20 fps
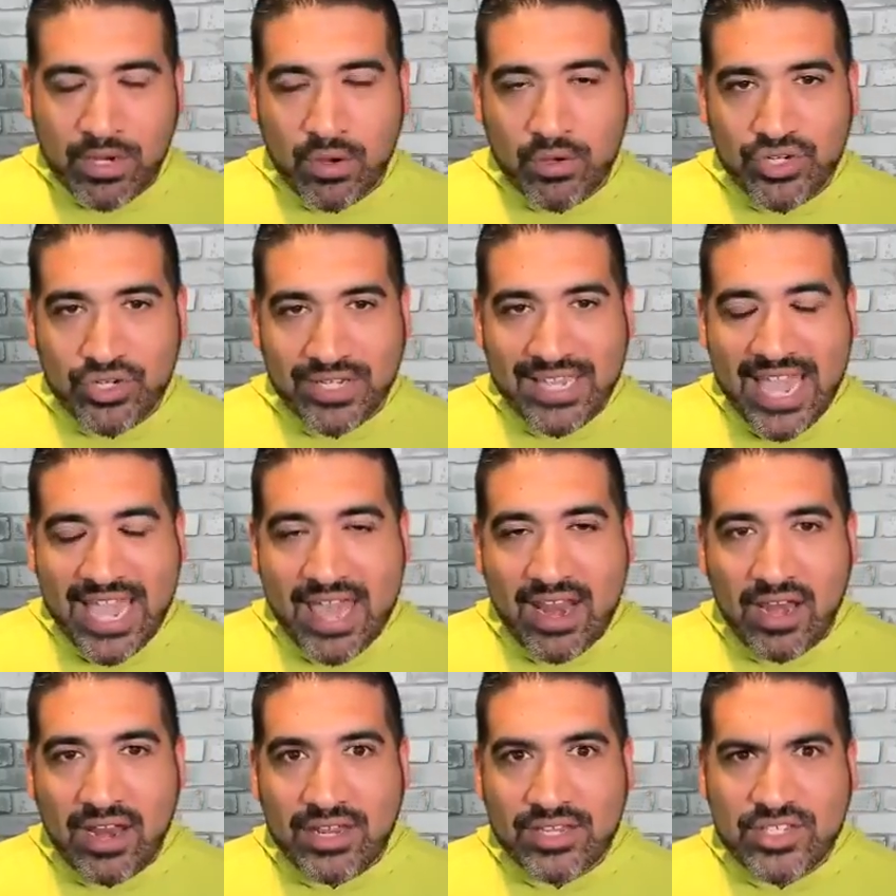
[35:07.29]
coach in
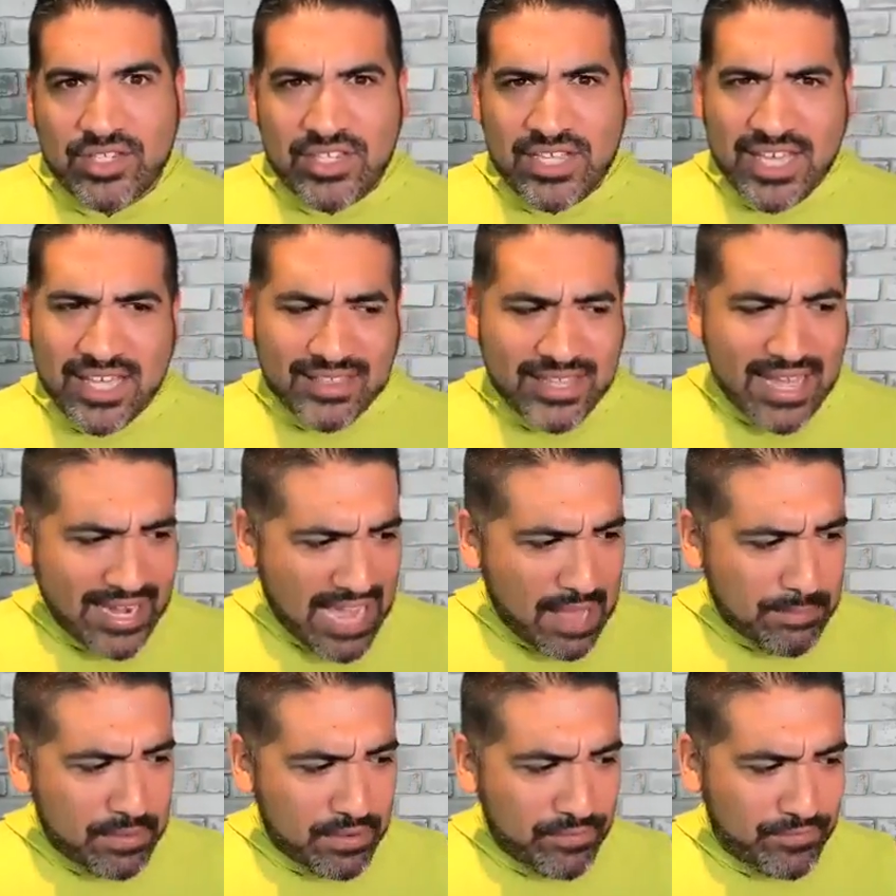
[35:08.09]
Canada and seeing that
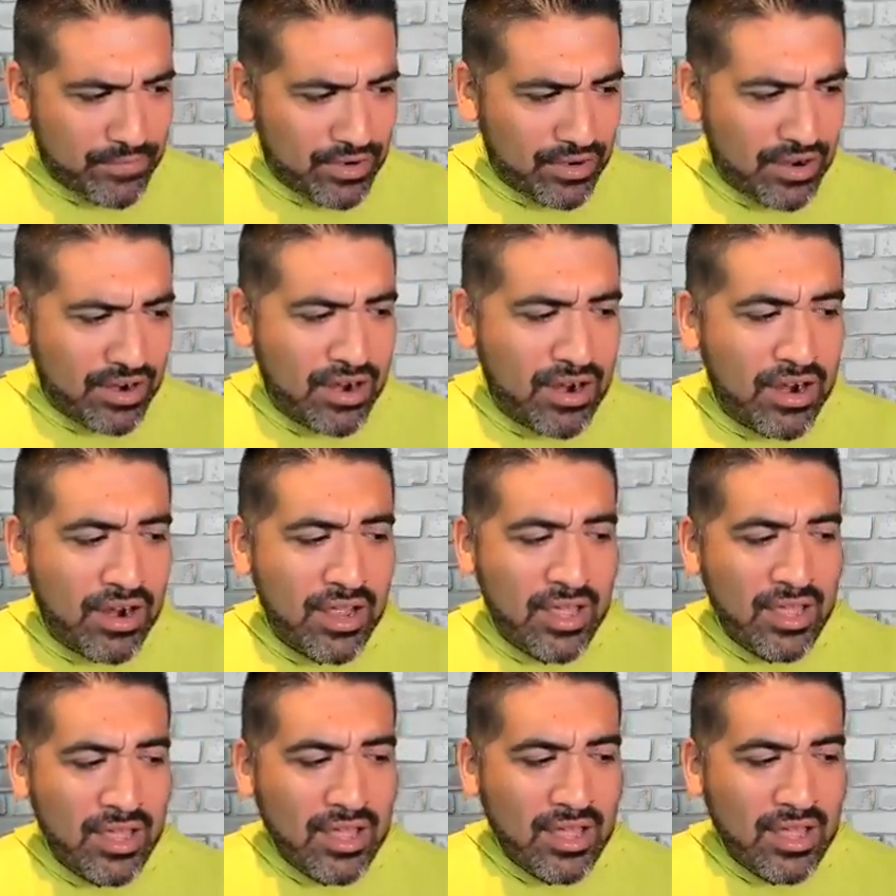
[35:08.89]
happen for her.